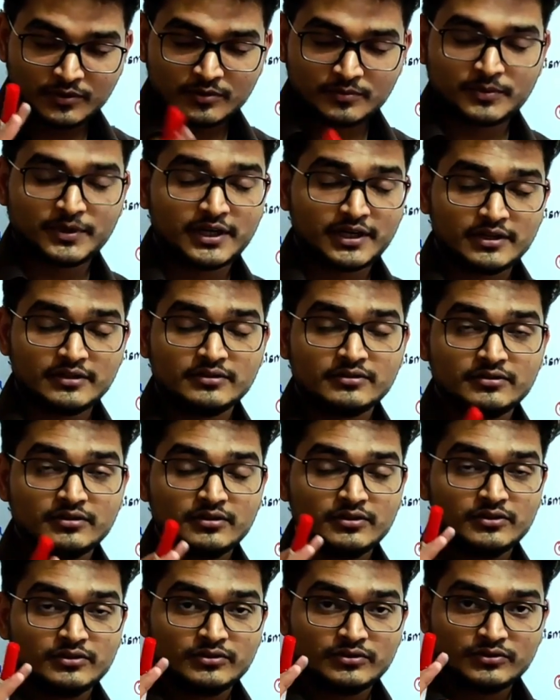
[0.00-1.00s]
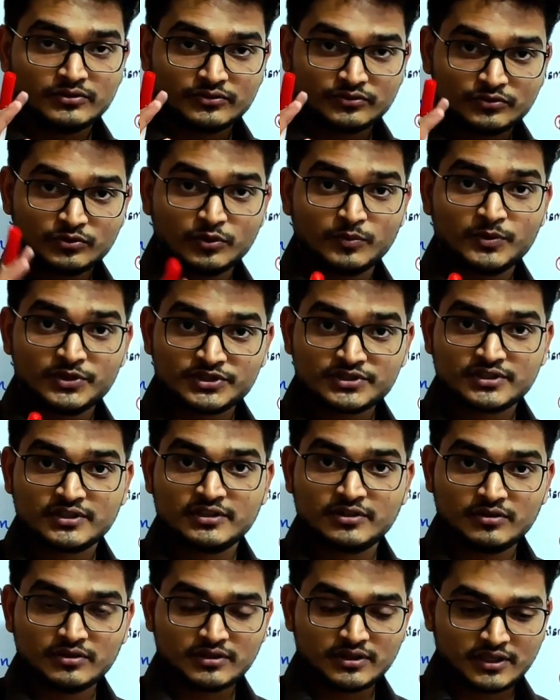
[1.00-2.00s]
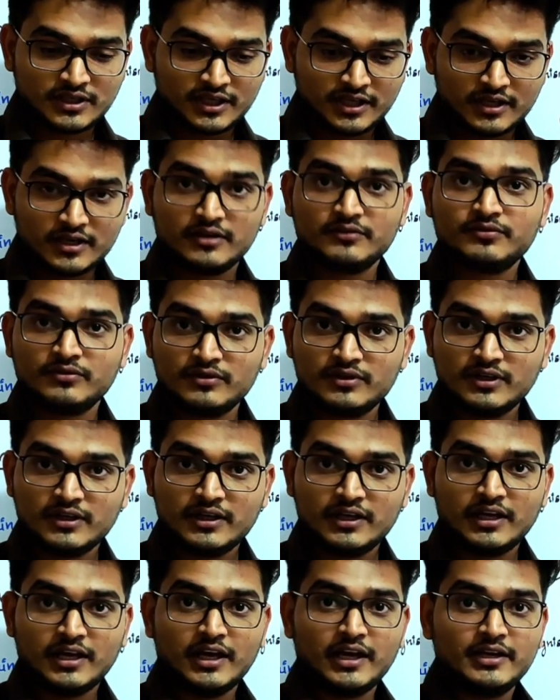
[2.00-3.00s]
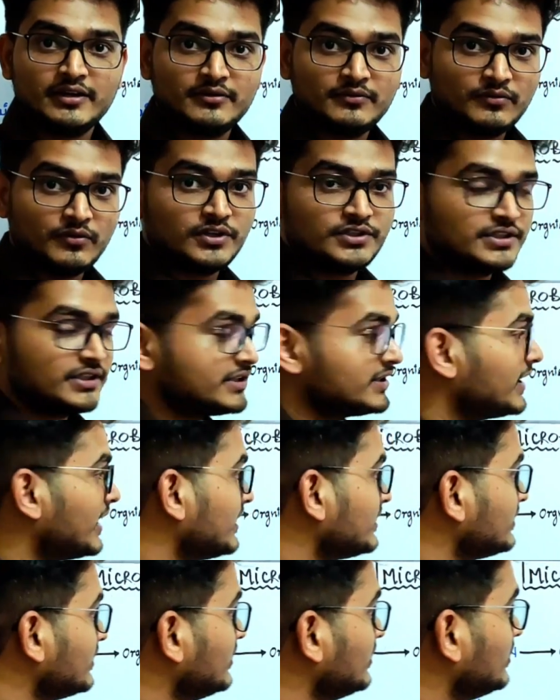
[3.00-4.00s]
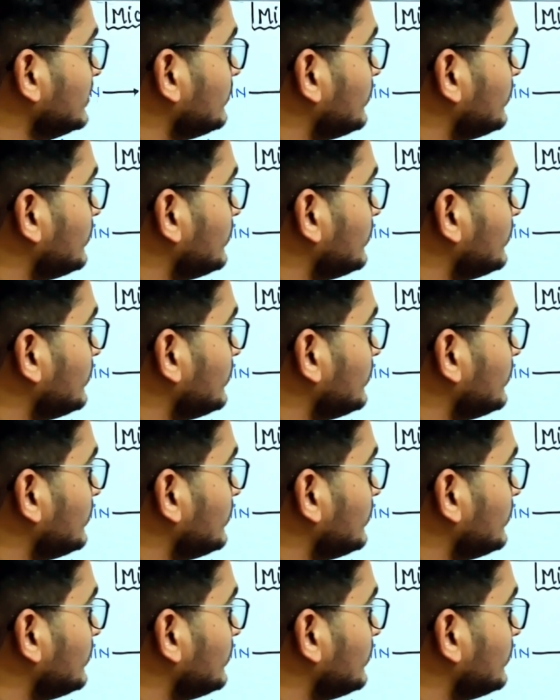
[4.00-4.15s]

brain so much careful and watch it that